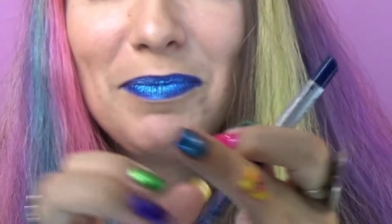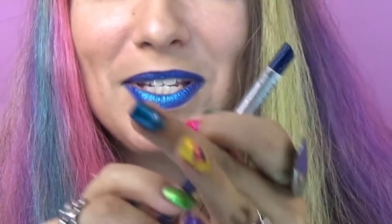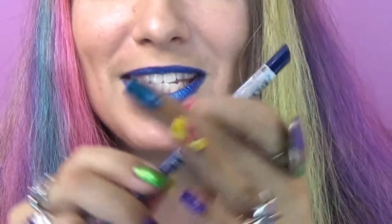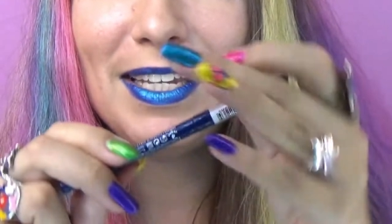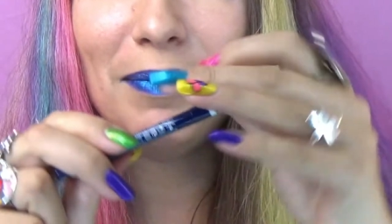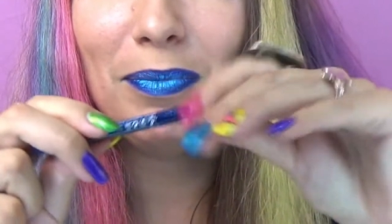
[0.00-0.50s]

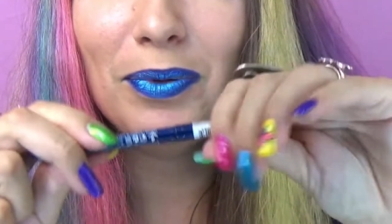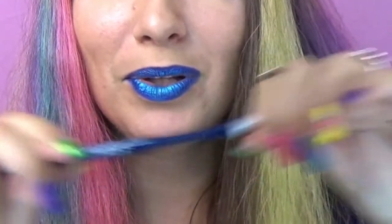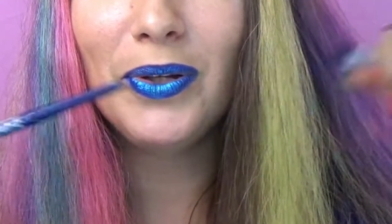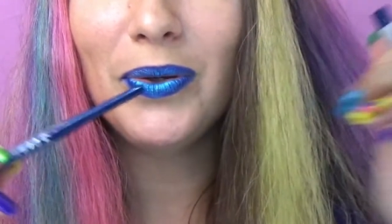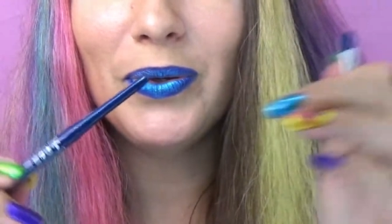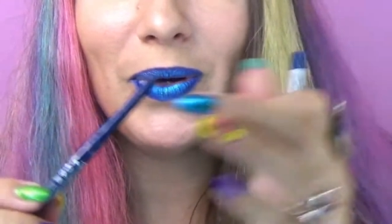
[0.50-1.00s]
Sea
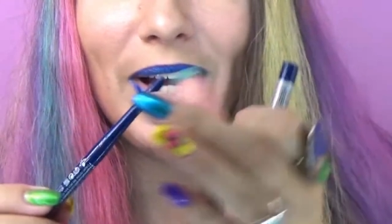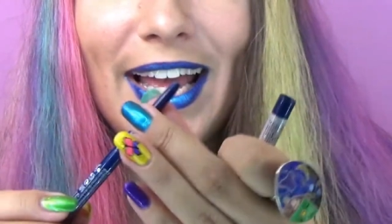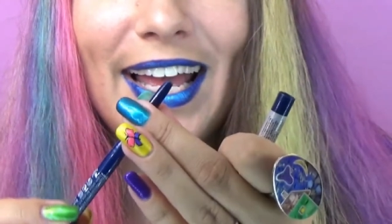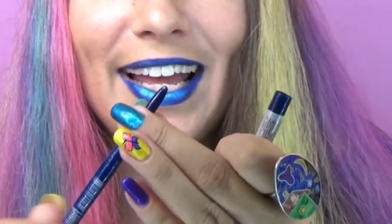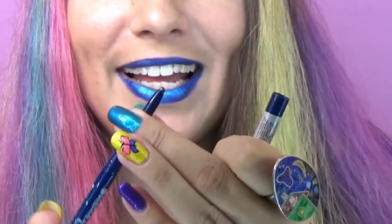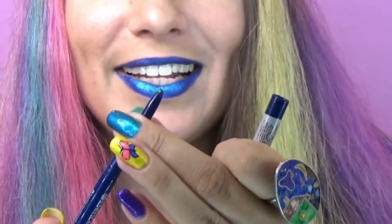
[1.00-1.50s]
Blue
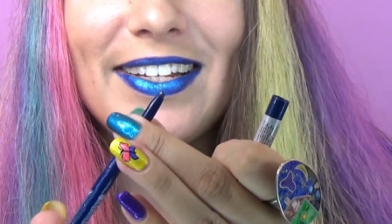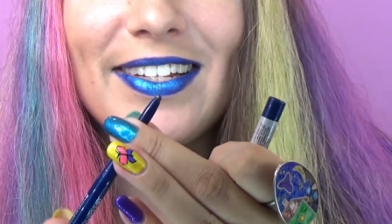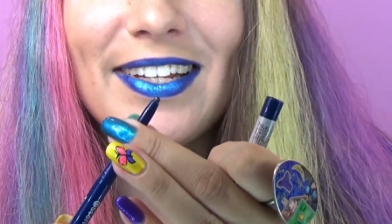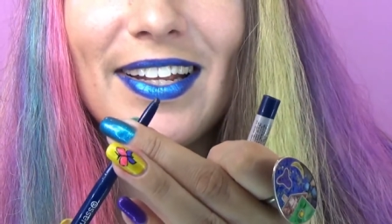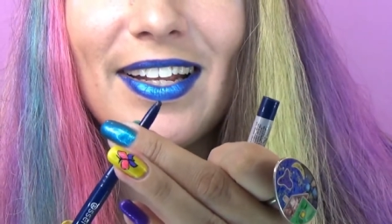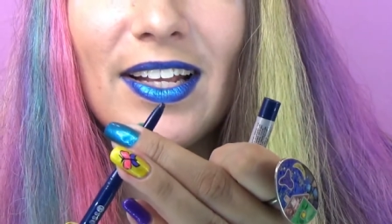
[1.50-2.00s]
and
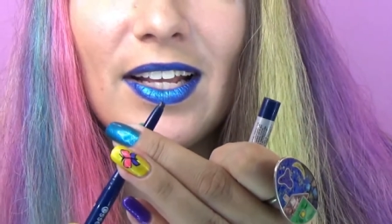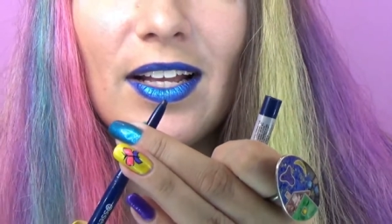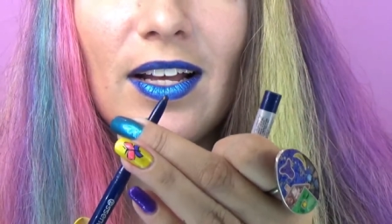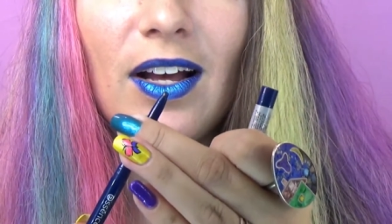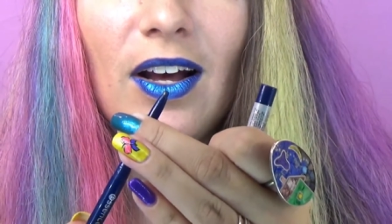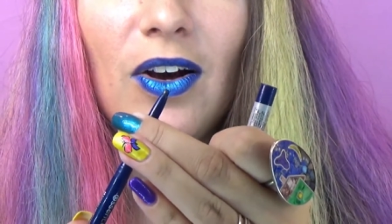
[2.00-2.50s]

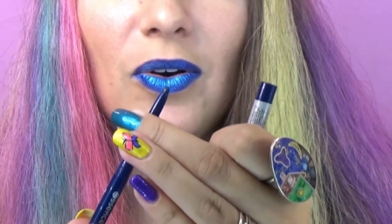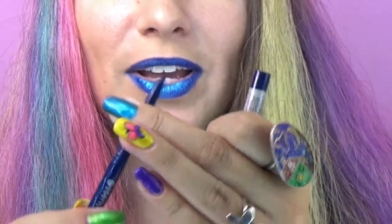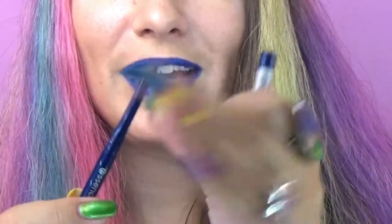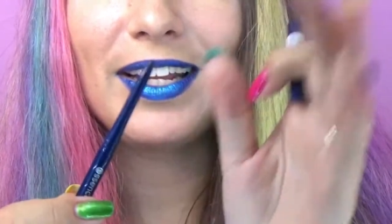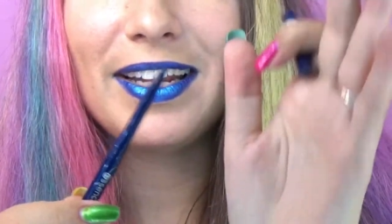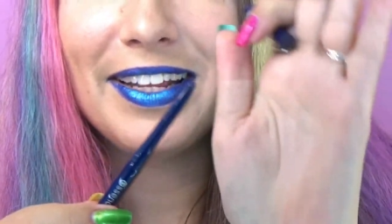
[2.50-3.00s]

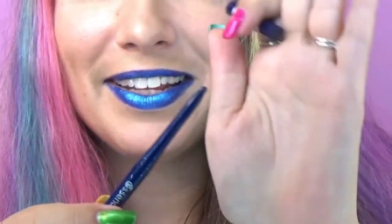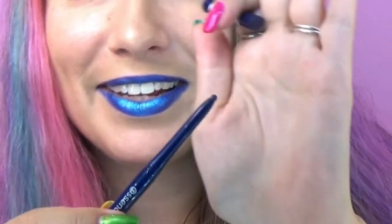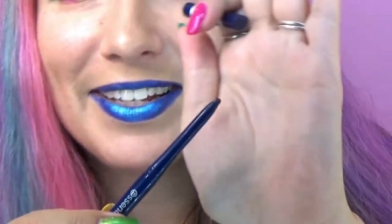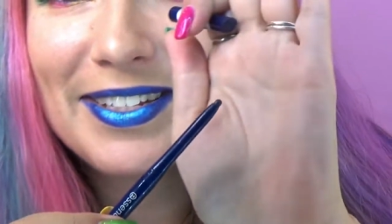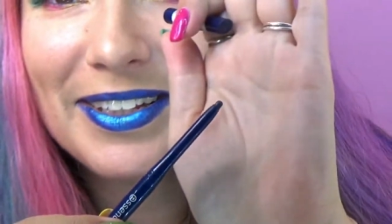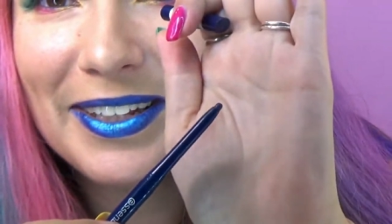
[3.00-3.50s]
Okay, it
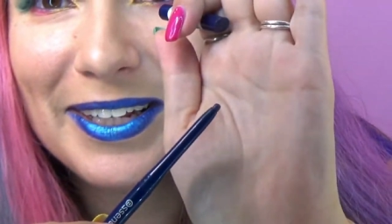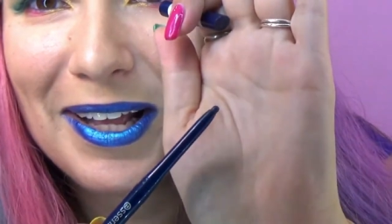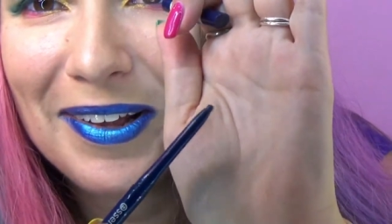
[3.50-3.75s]
has a little